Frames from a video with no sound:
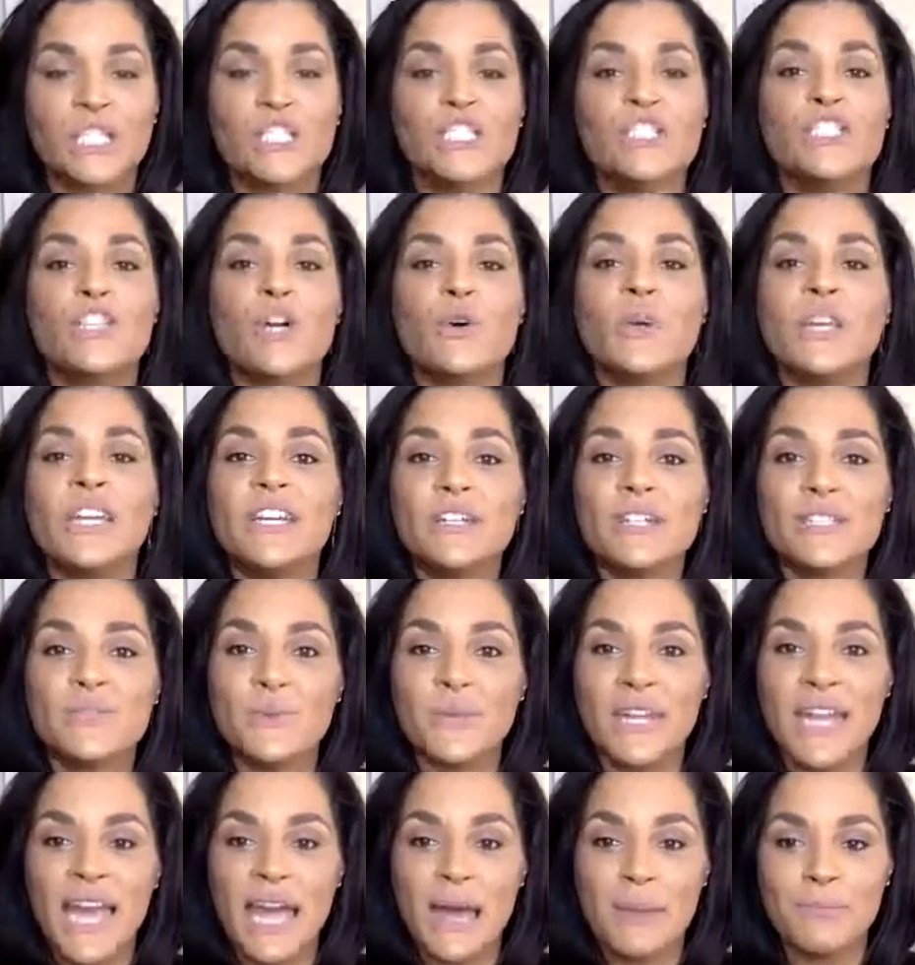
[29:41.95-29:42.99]
So here's
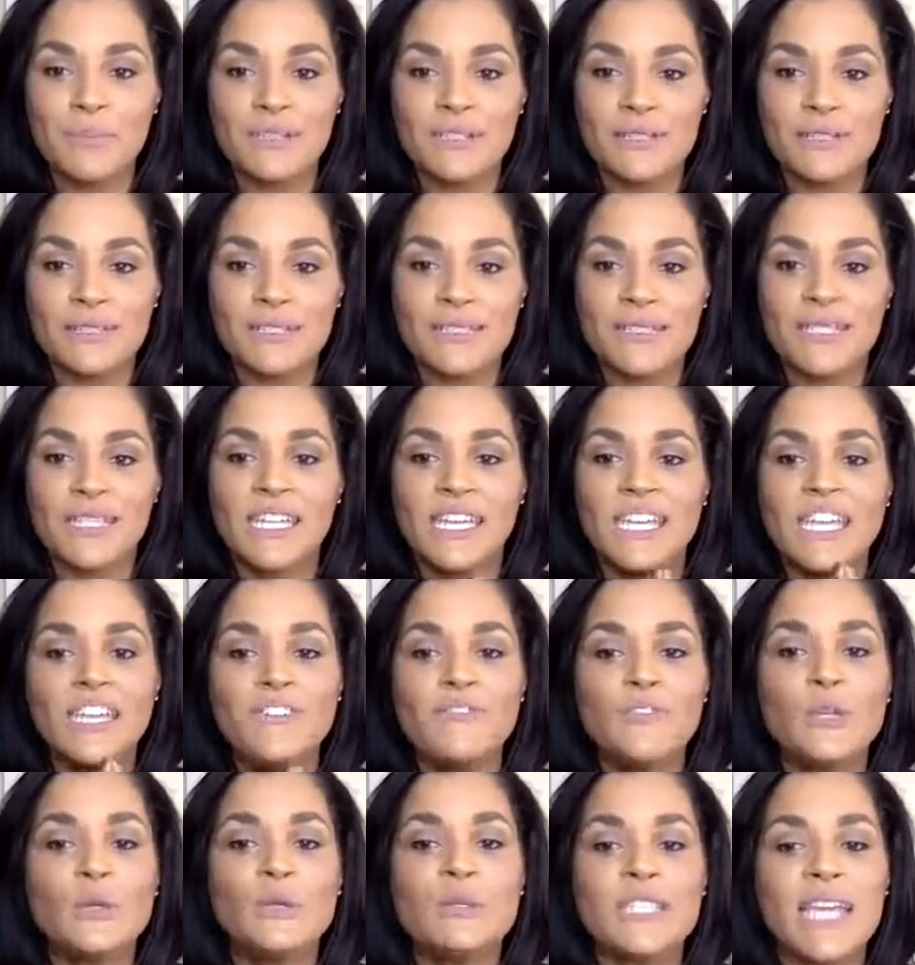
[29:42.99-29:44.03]
what happens.
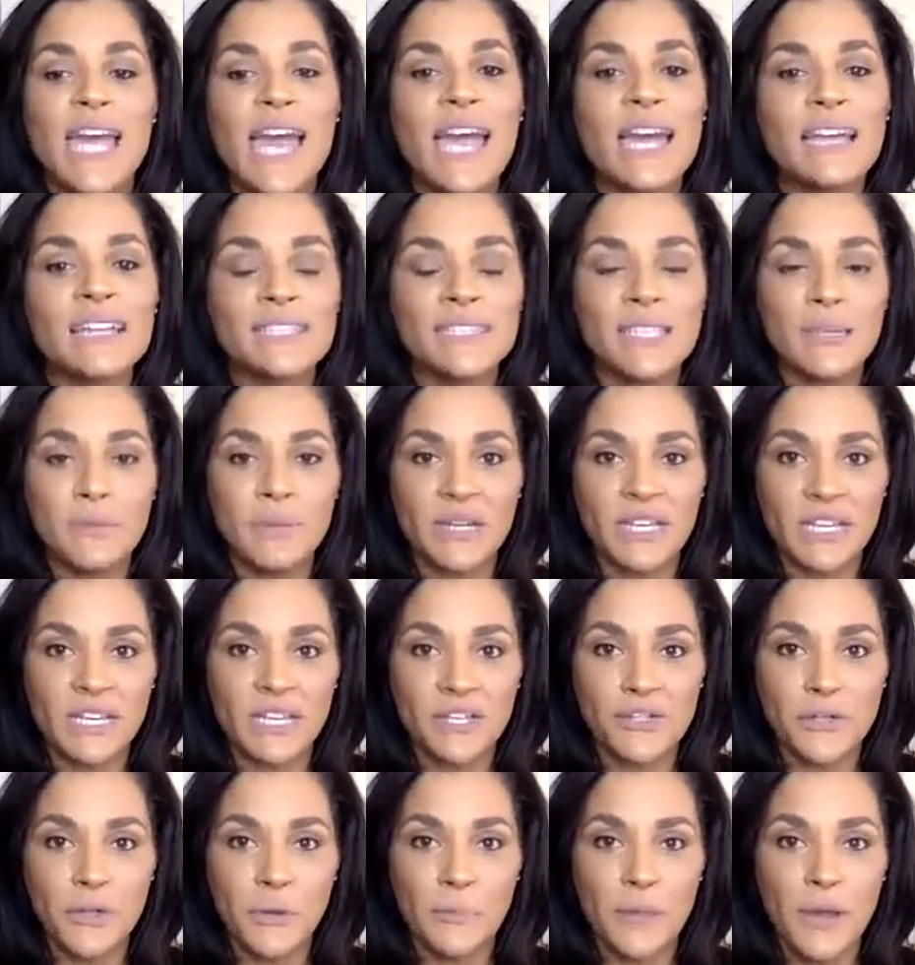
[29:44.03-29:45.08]
If you tag
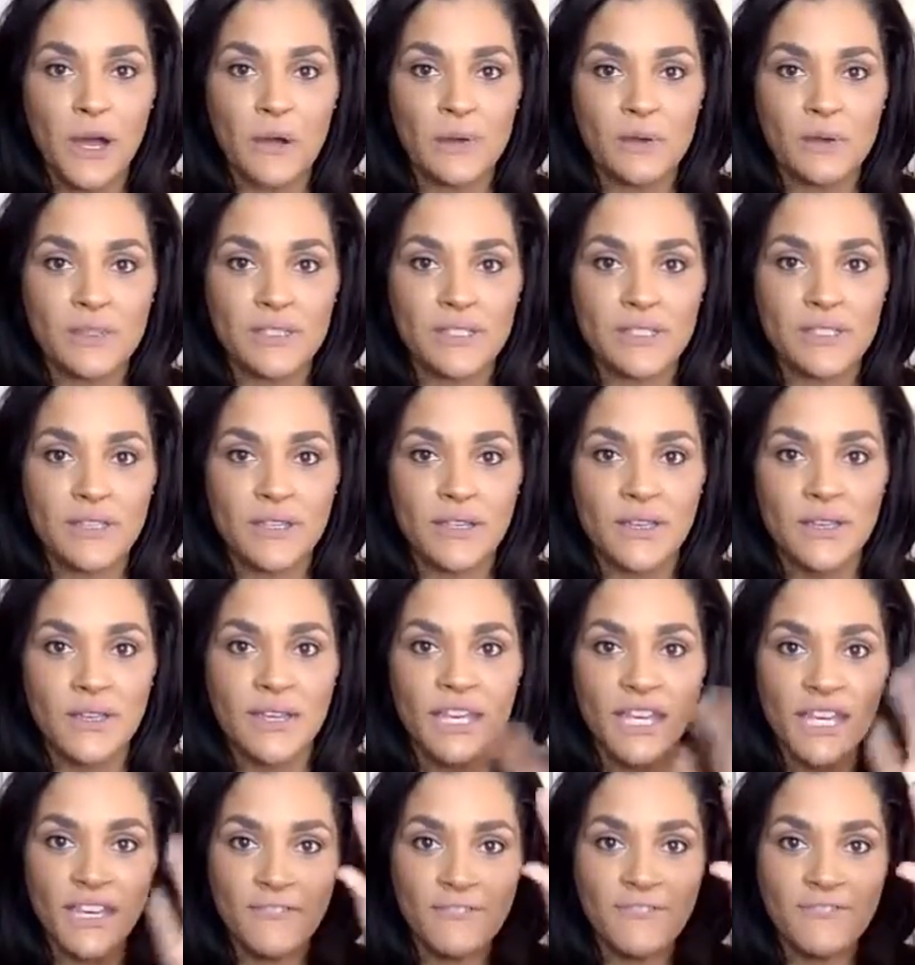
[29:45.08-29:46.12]
somebody in your post,
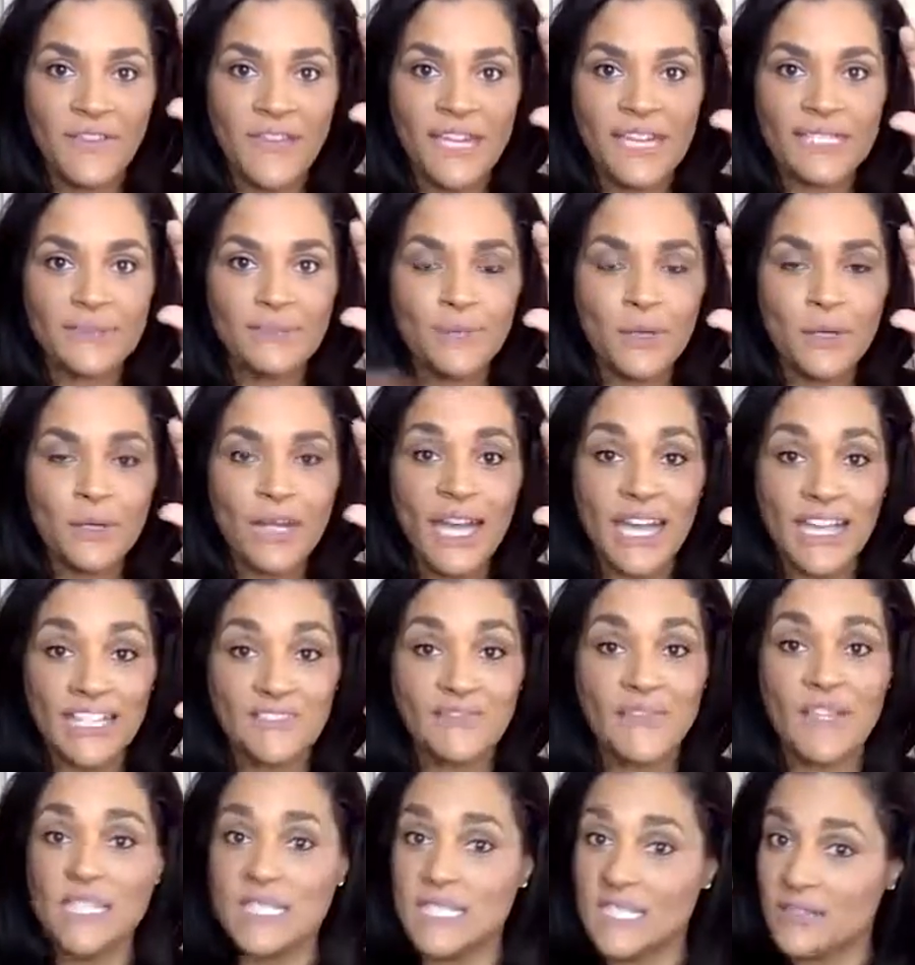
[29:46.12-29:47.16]
and Facebook
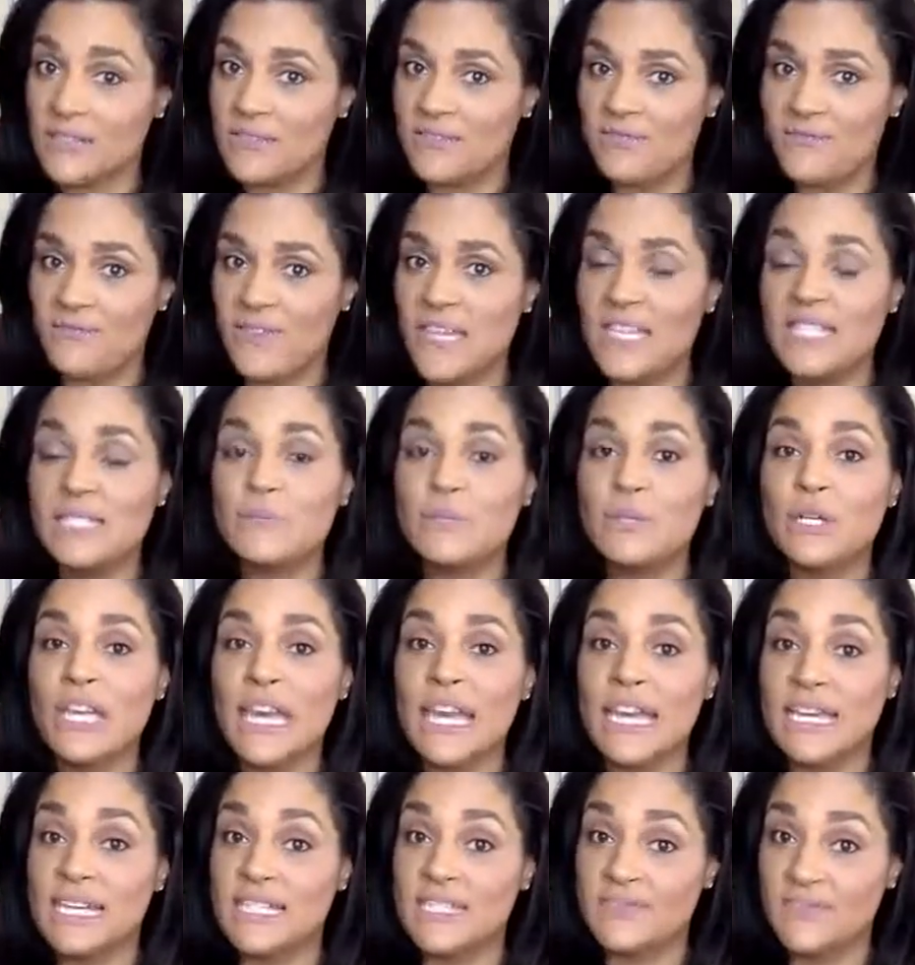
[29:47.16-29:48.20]

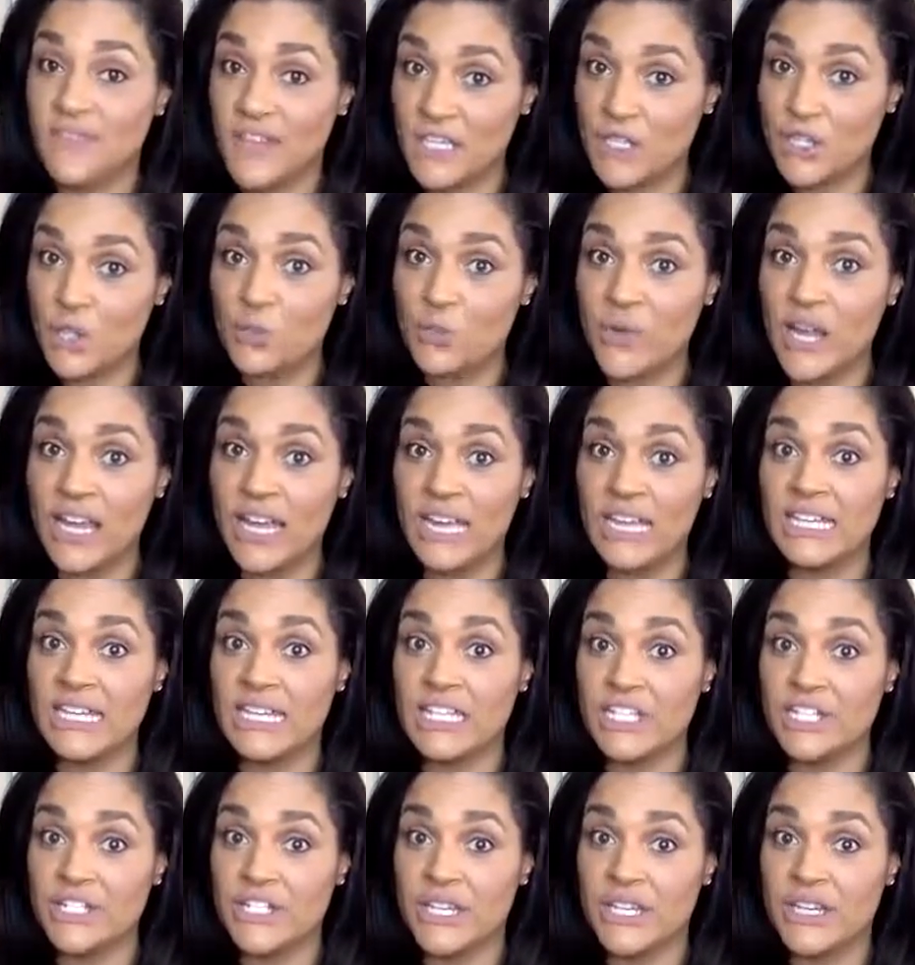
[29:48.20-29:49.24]
has facial
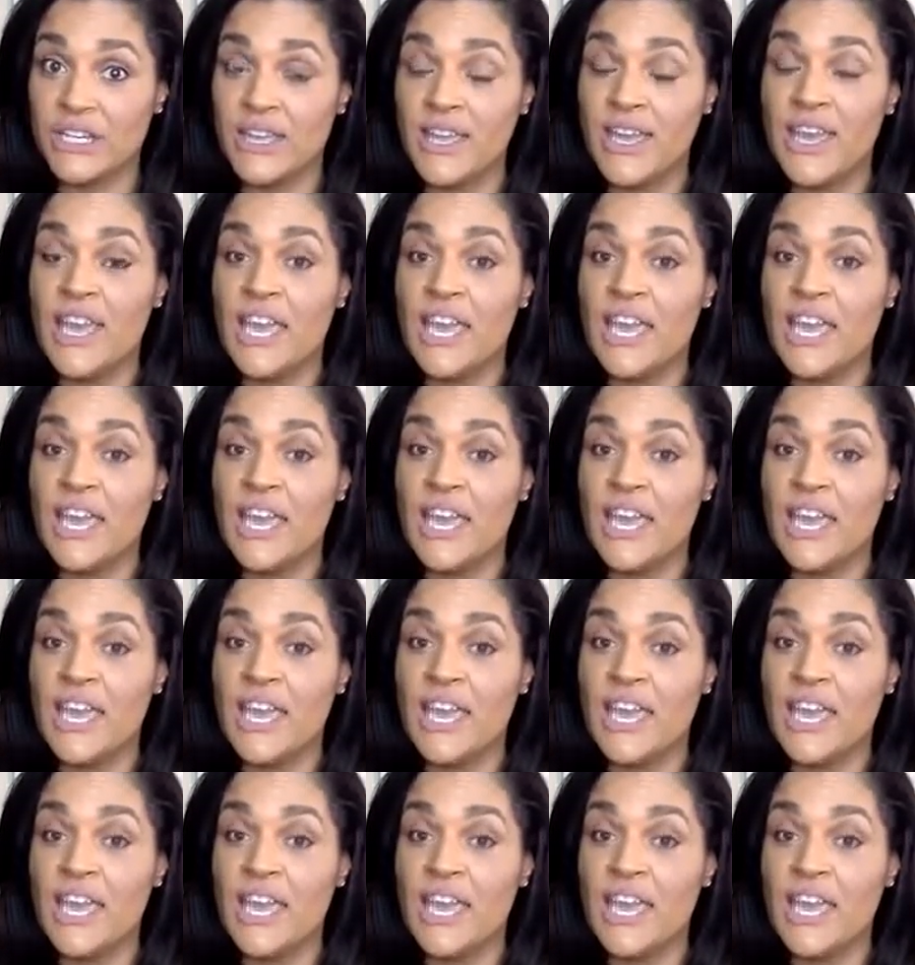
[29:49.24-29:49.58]
recognition.